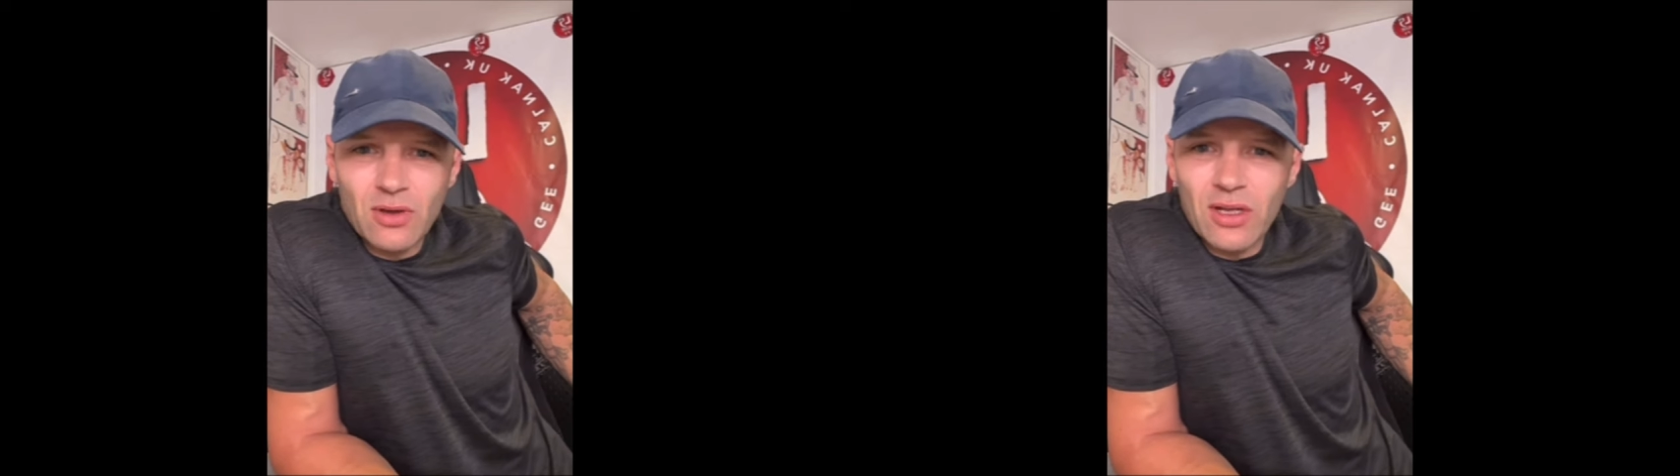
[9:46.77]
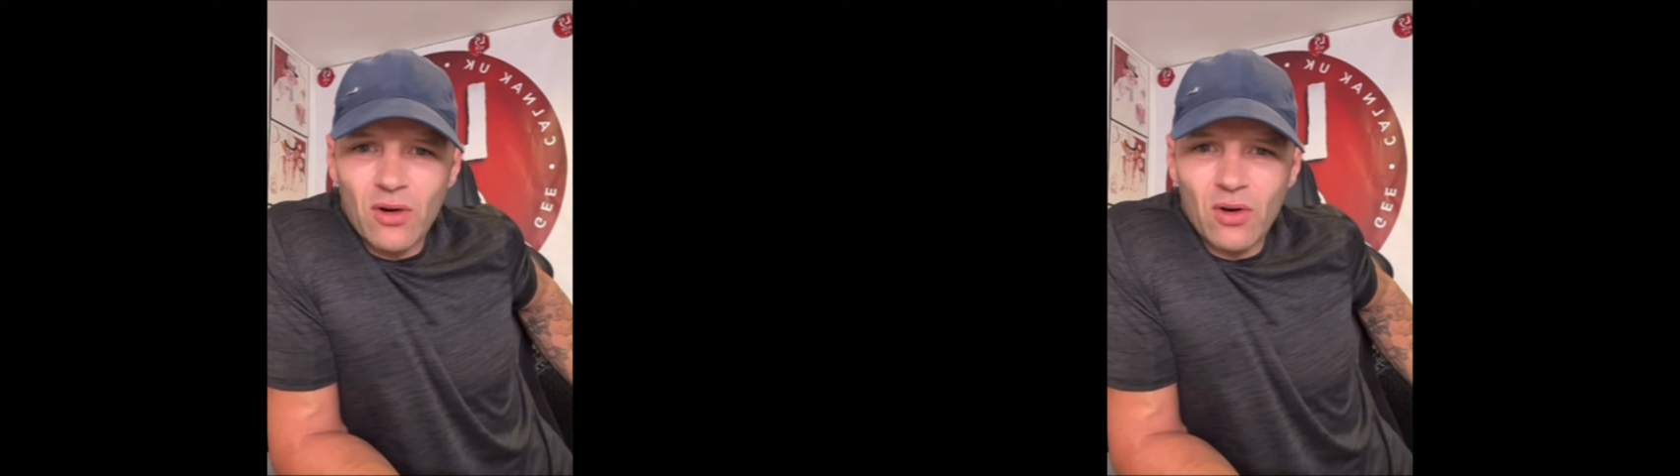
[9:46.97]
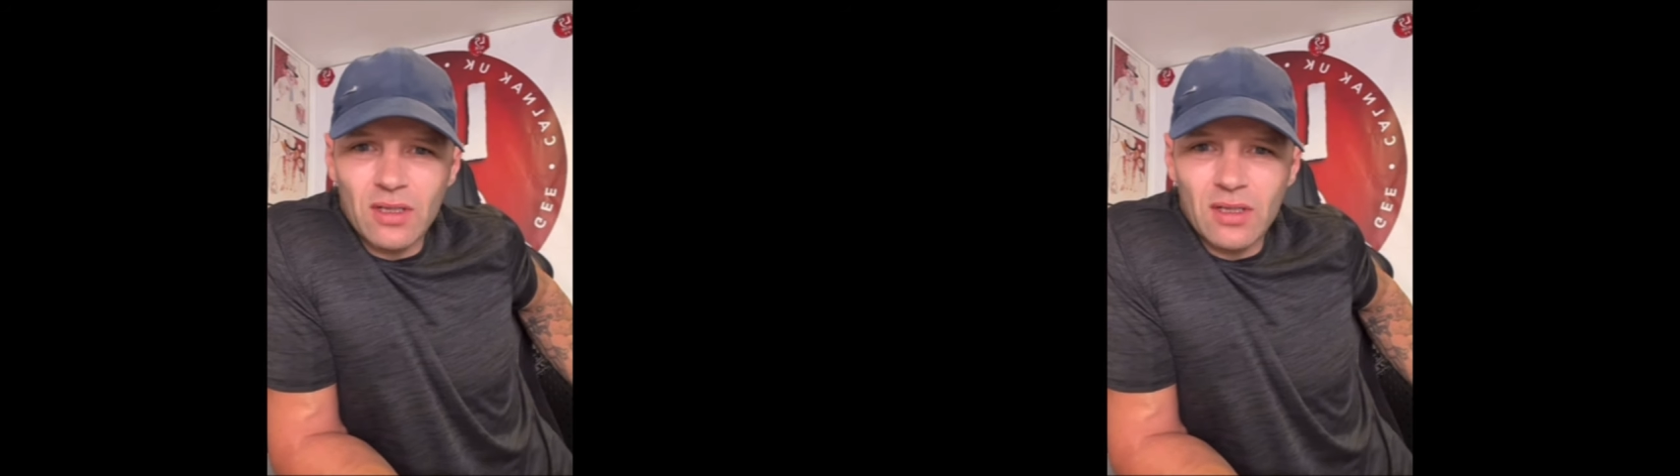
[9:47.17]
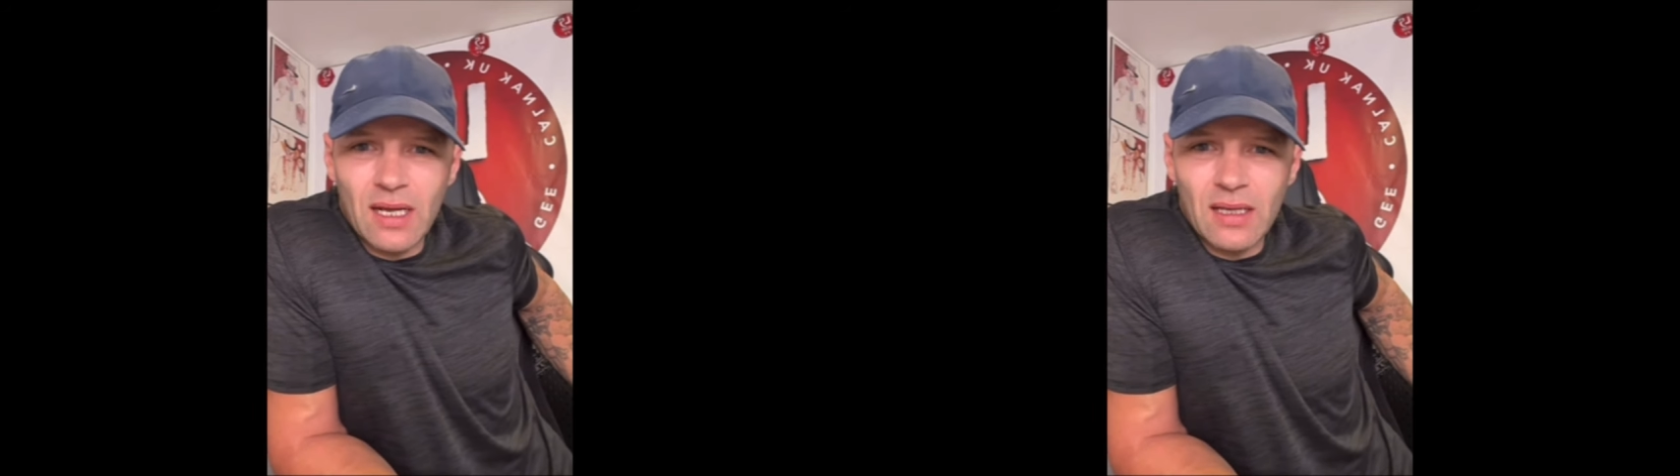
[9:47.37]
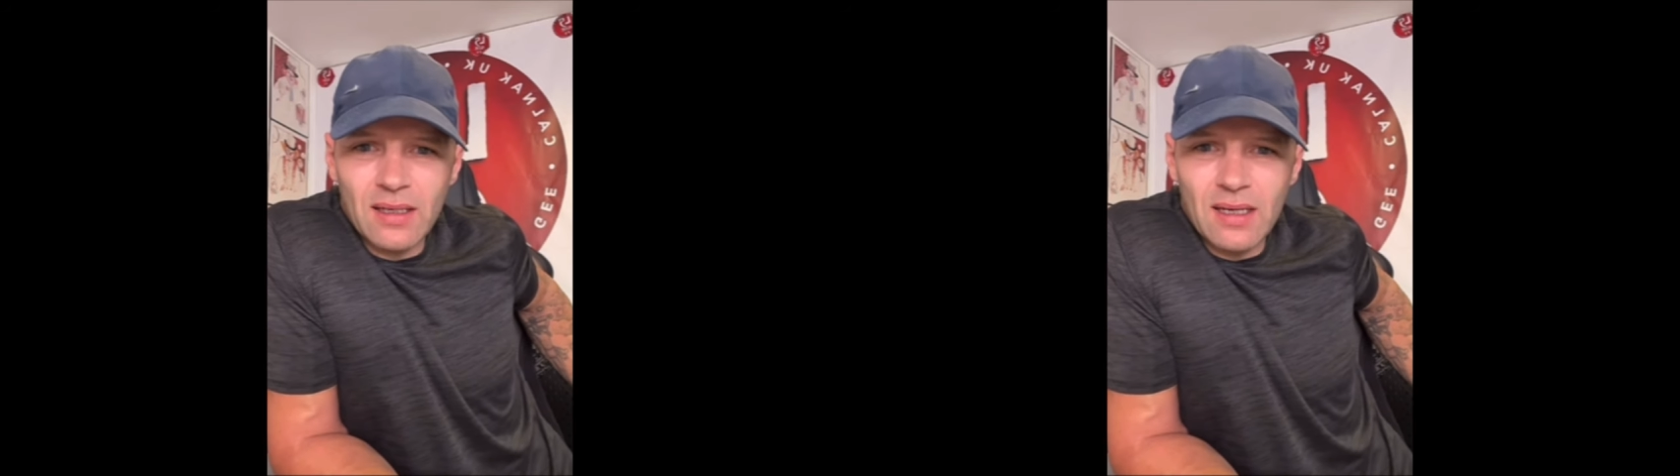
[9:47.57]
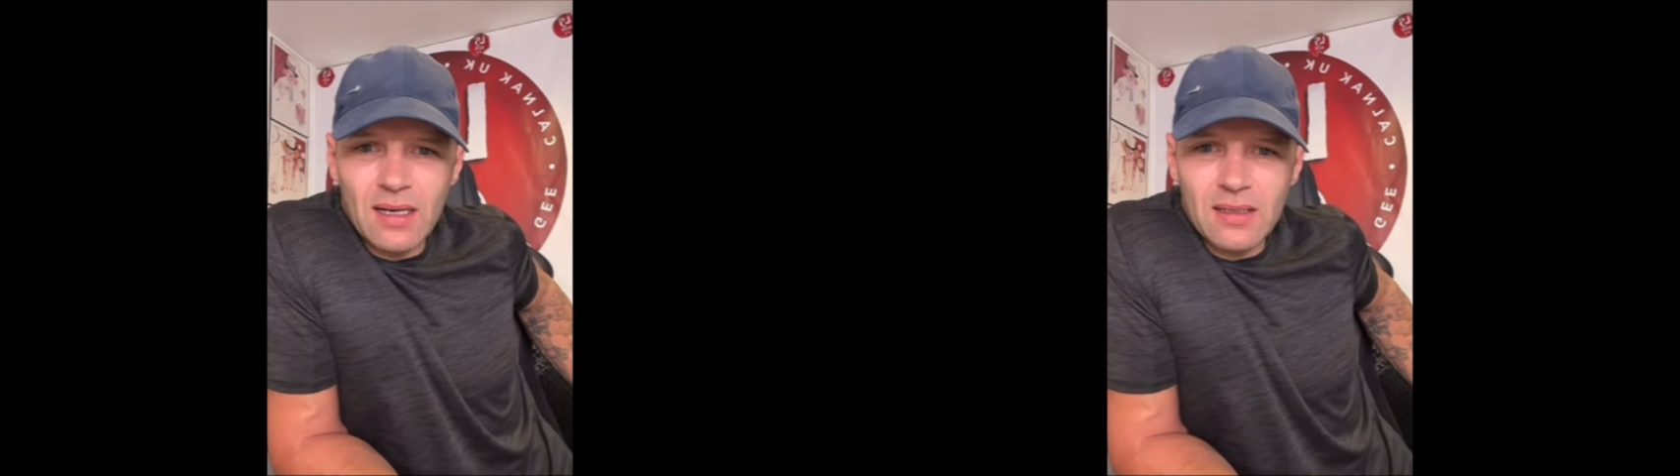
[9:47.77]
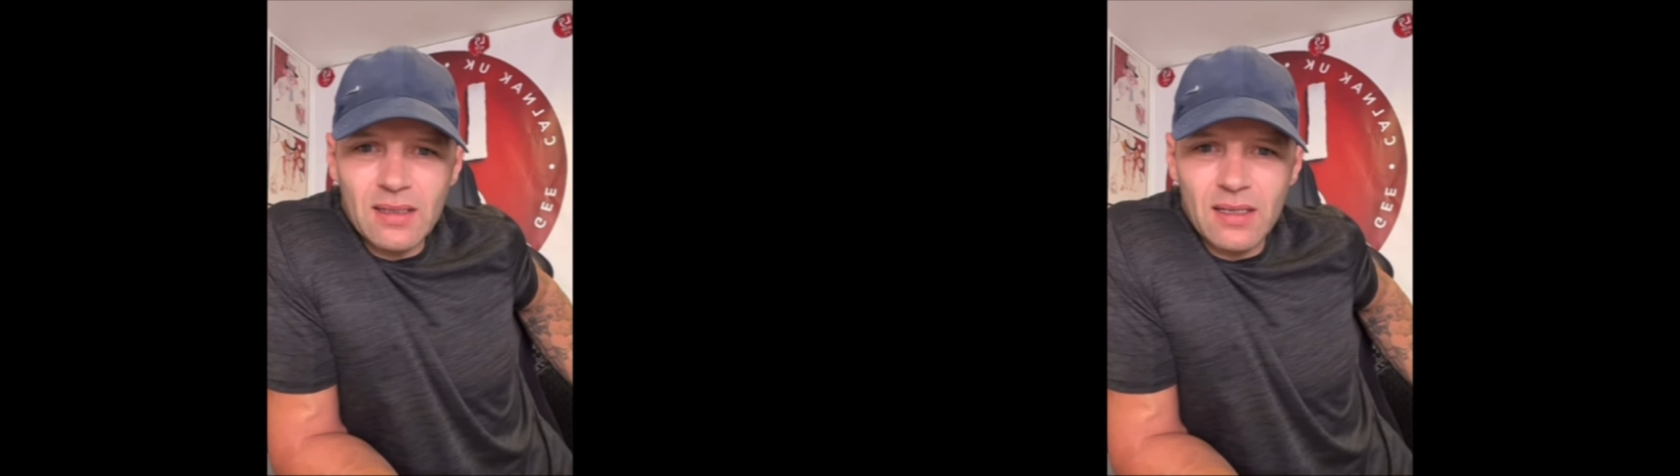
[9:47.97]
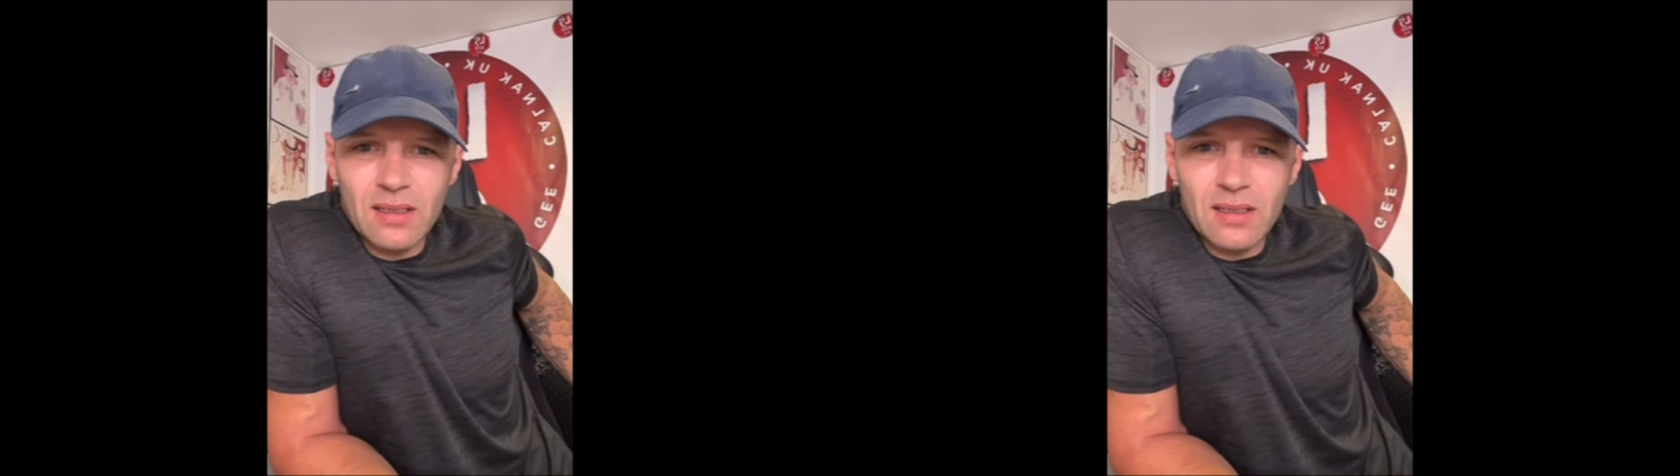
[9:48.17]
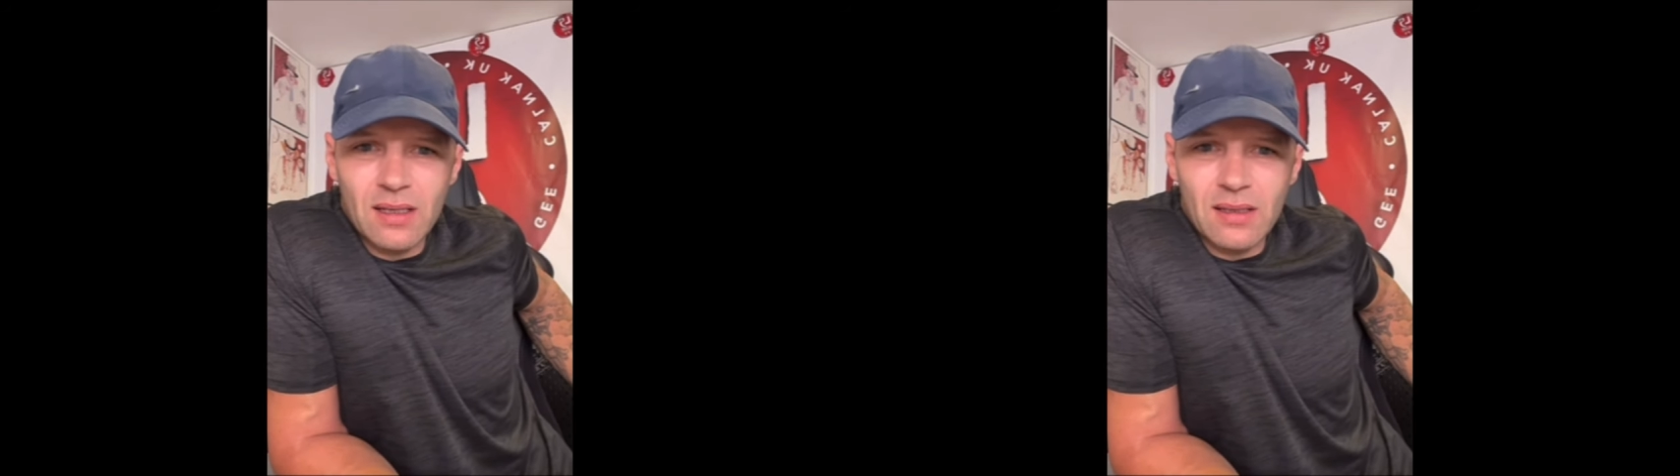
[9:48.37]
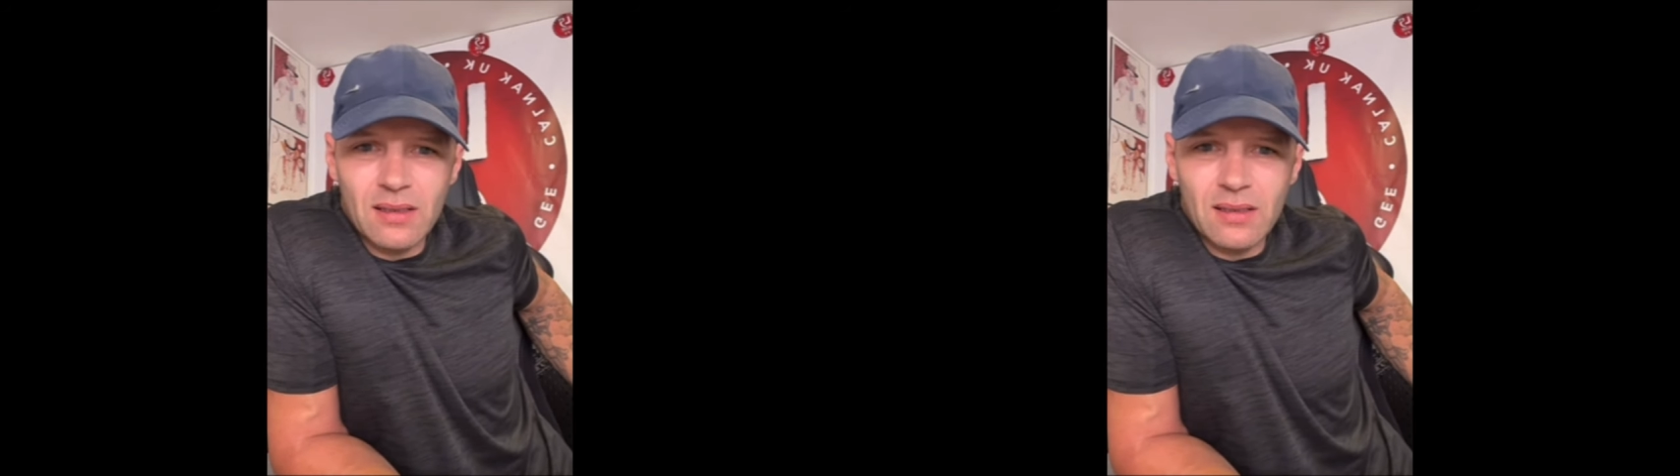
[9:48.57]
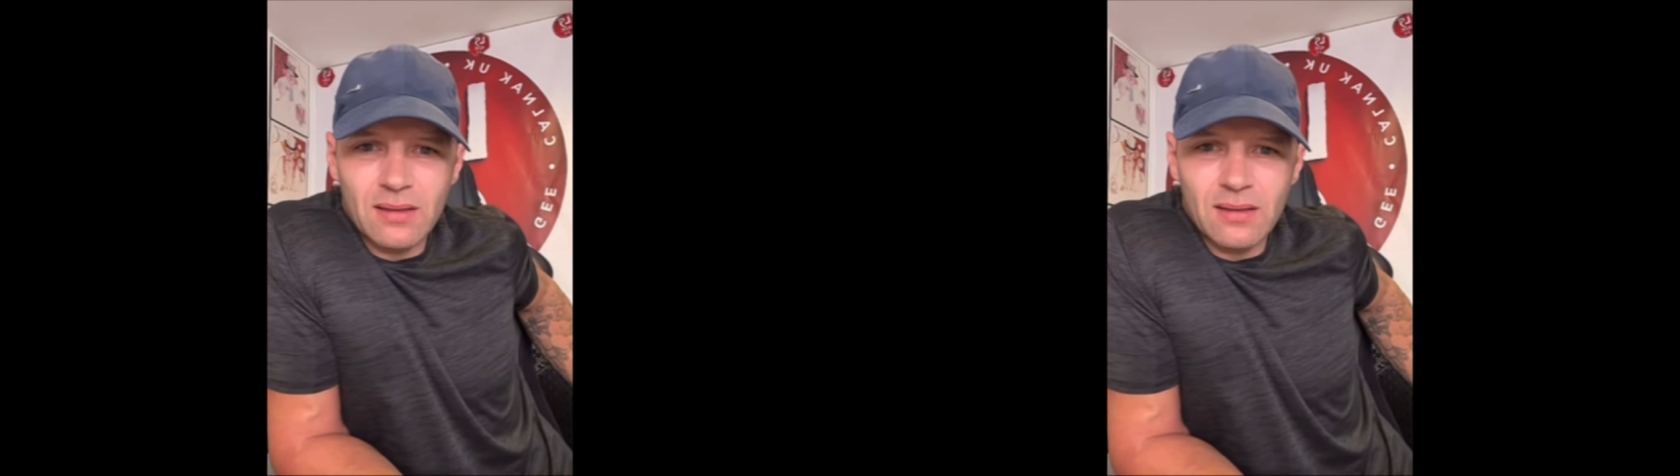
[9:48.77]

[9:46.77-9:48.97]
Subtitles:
Other than that, they can't section you, lad.